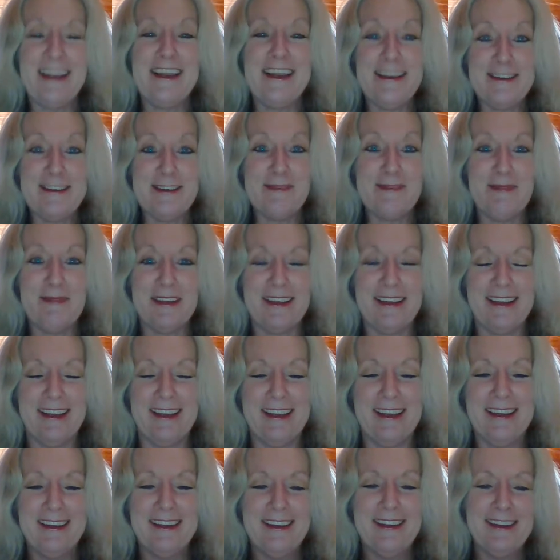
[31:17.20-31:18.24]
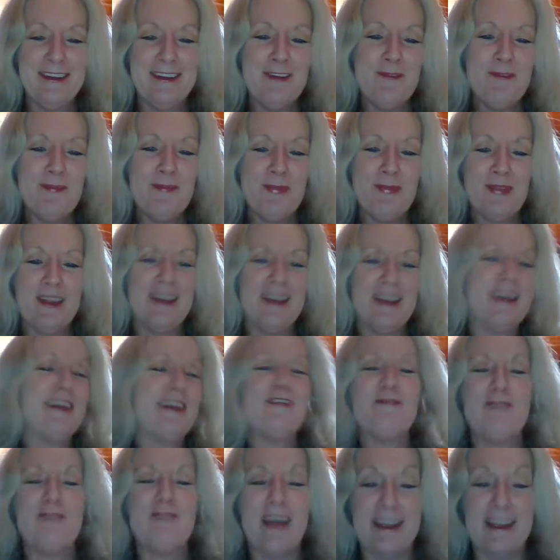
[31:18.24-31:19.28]
intimately. And
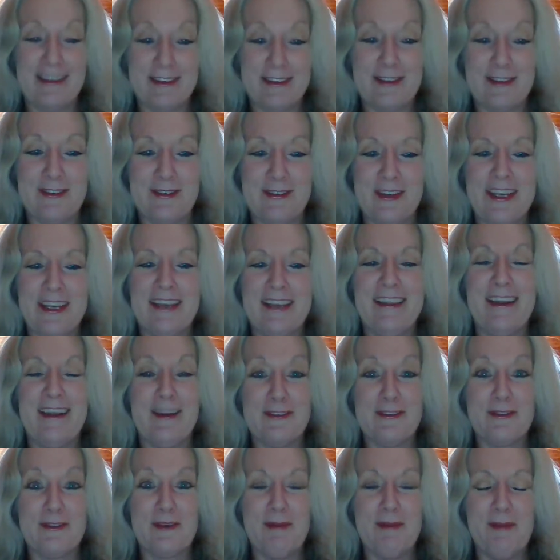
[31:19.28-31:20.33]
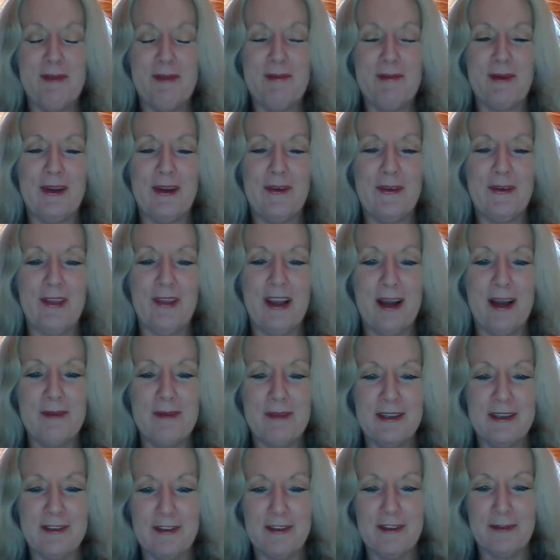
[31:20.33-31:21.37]
in fact, as I was reading that, I was remembering all the
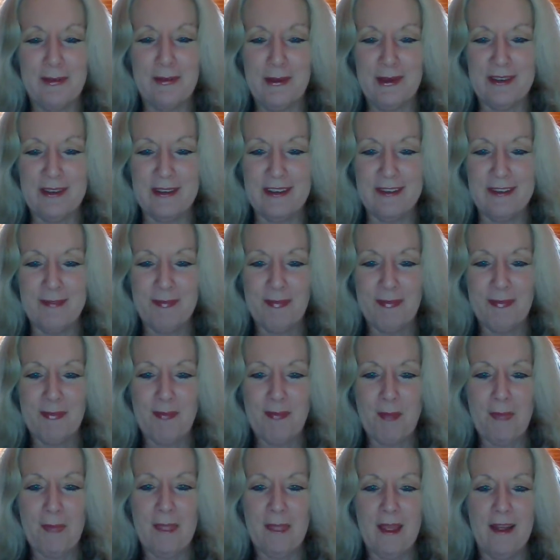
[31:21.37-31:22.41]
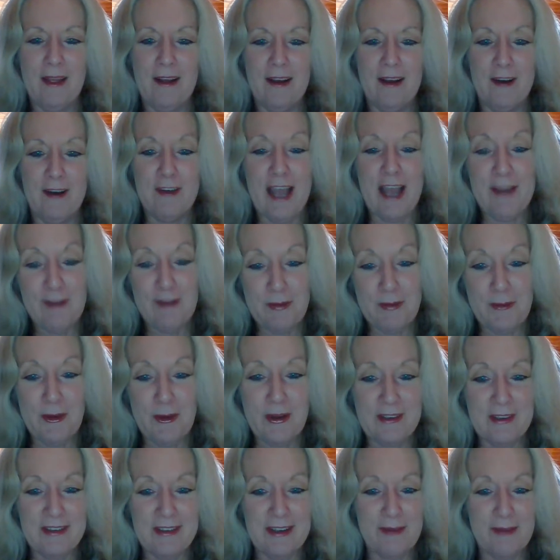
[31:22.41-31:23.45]
companies I've worked in. Of having
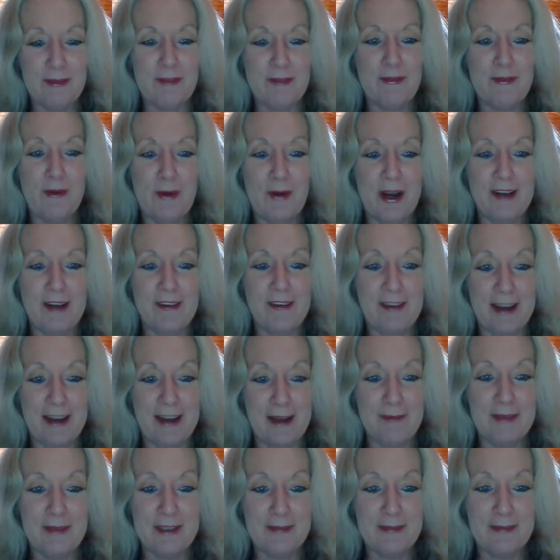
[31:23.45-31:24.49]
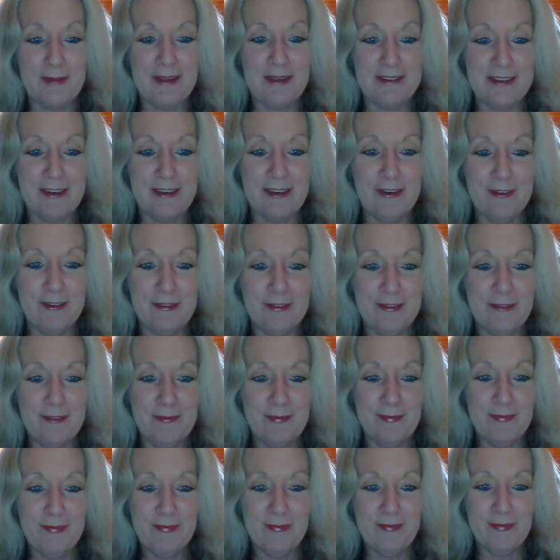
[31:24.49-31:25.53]
worked in up to 400 companies myself,
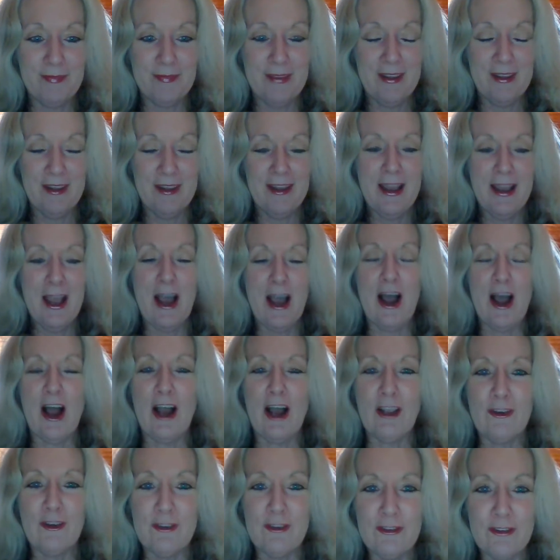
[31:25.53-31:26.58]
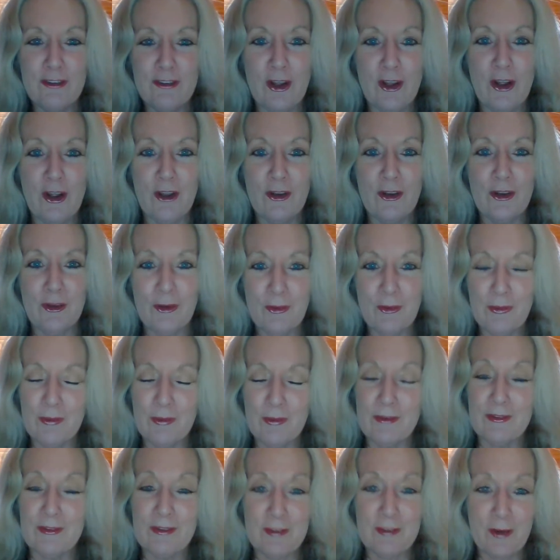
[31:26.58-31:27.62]
I used to
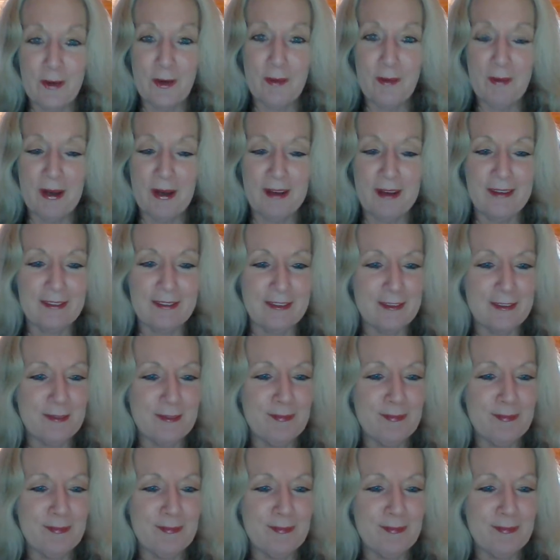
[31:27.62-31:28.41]
yawn so much.